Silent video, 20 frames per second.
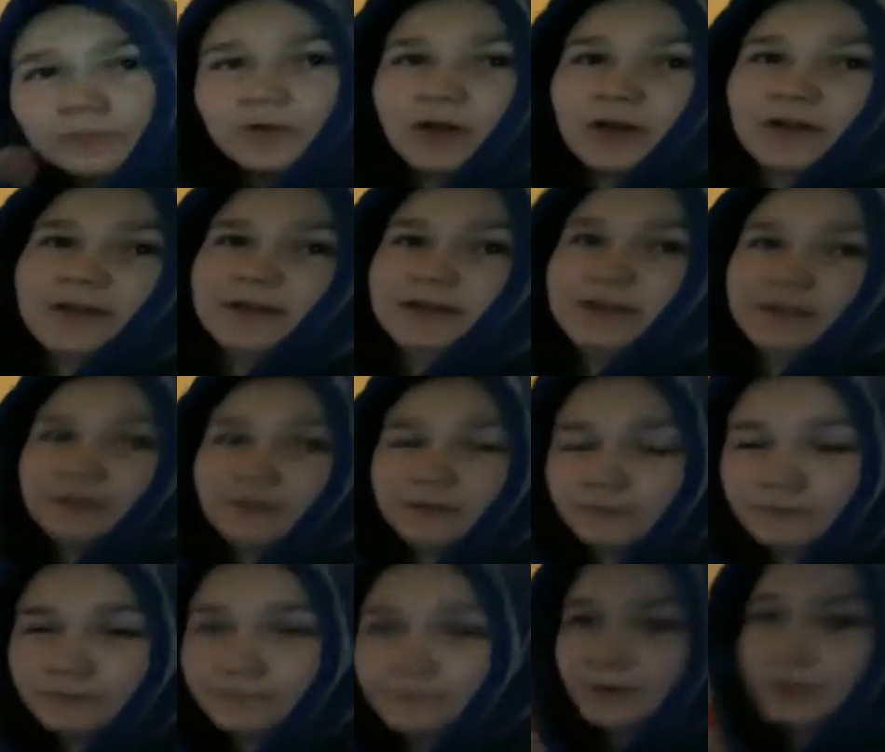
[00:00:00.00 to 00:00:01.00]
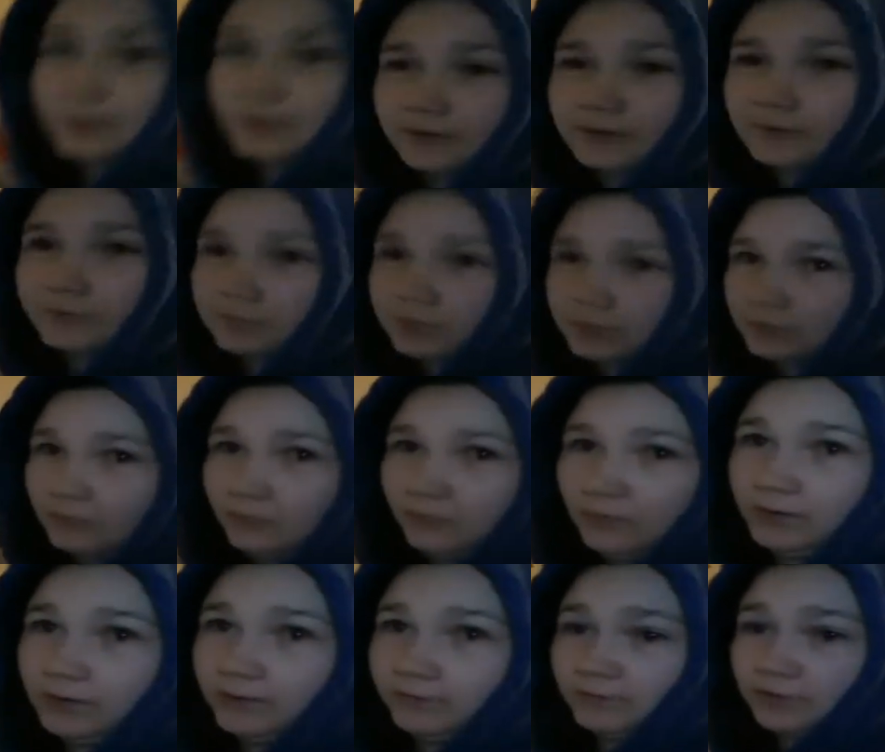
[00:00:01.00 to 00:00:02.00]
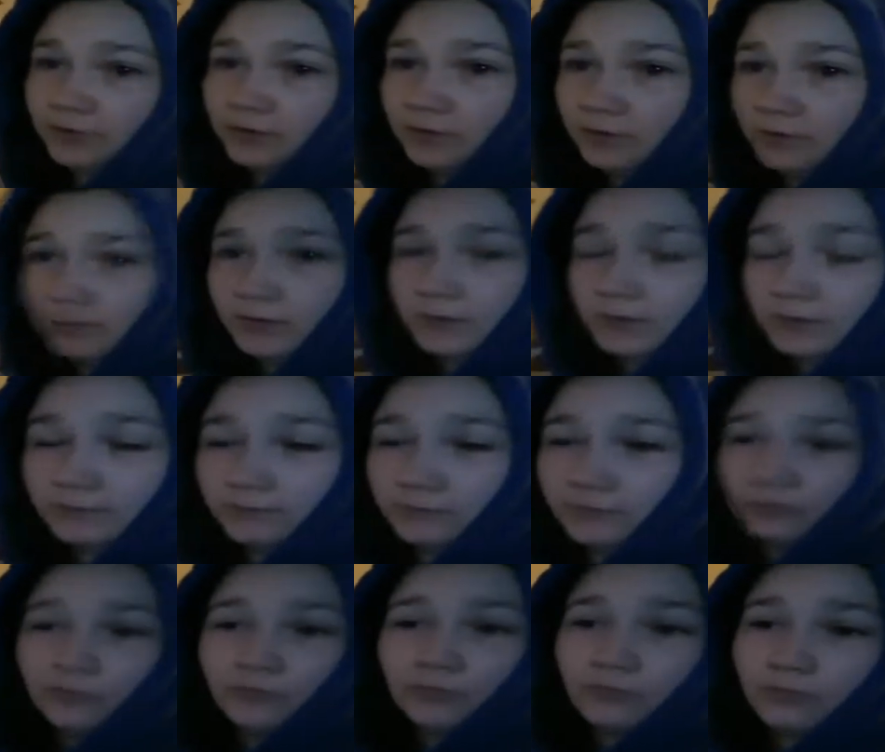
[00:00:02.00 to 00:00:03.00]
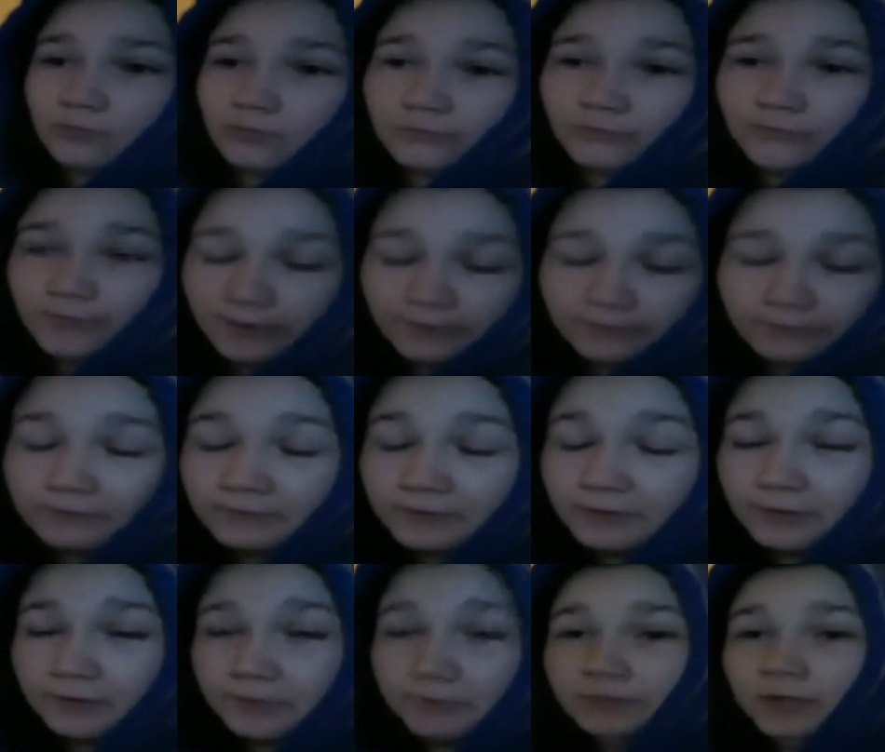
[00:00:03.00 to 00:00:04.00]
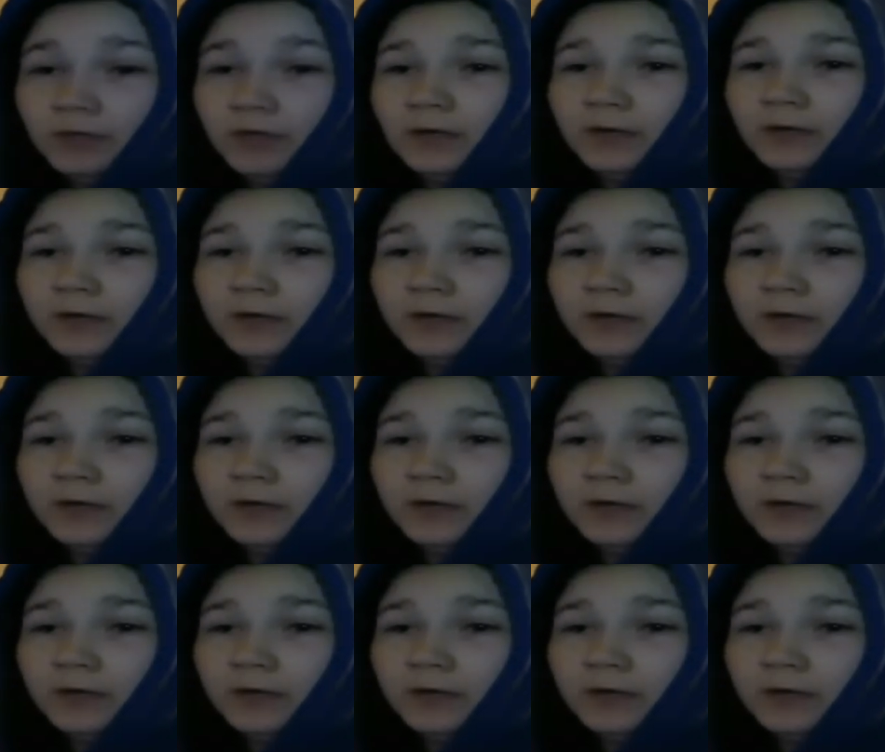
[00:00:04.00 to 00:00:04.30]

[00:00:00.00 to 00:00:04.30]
not edit the videos, can't have time or cover the videos,